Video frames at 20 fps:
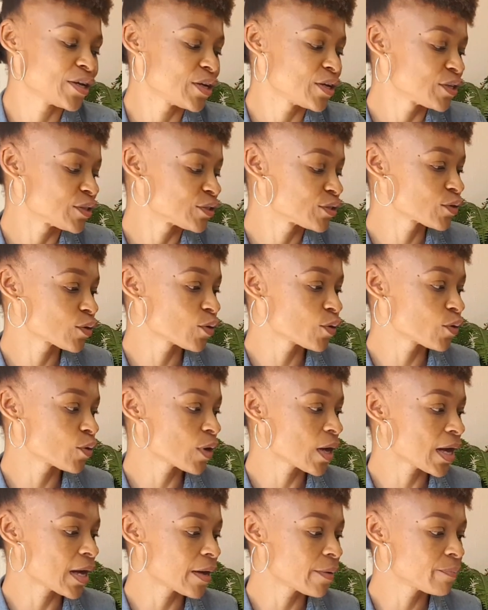
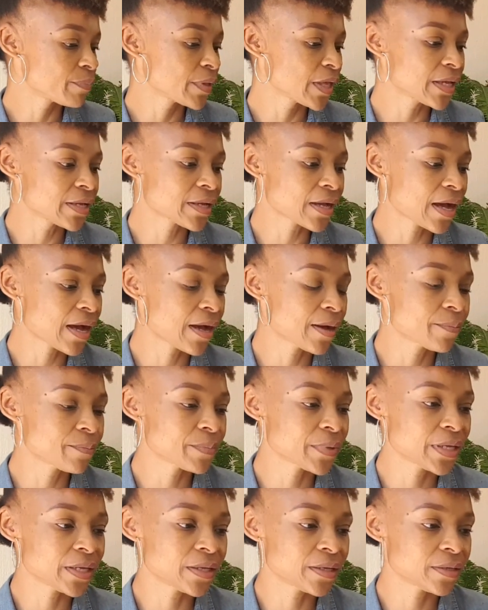So they
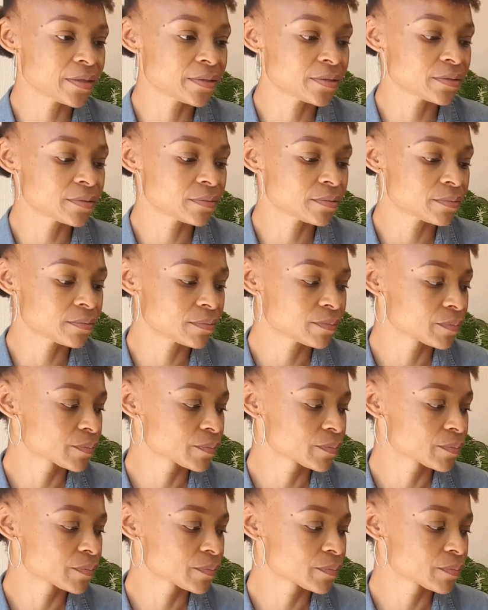come in,